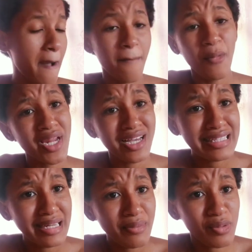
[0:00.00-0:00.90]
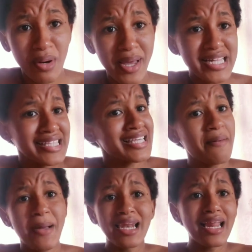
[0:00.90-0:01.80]
I'm not gonna tell you what I might see in my
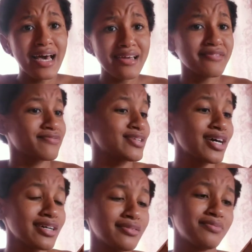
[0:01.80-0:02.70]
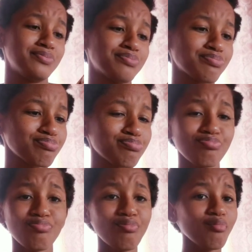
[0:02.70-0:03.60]
life, no.
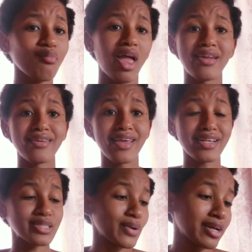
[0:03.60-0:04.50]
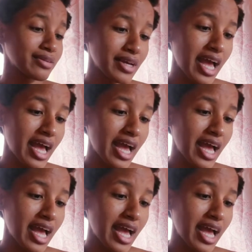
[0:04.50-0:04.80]
Next one.